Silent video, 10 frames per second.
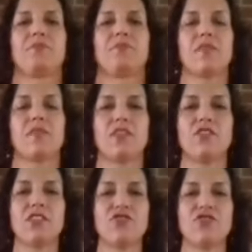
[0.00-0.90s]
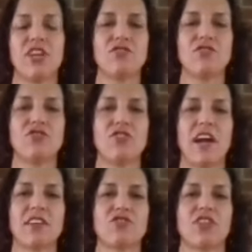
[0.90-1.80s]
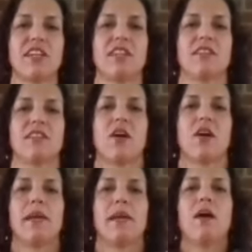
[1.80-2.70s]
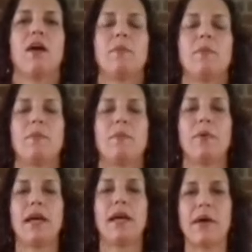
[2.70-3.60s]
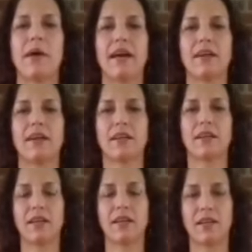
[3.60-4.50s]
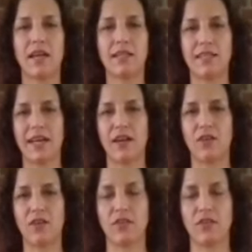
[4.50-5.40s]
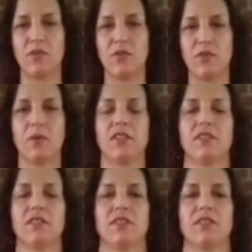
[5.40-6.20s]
And then you can change direction, coming up and back and down and forward.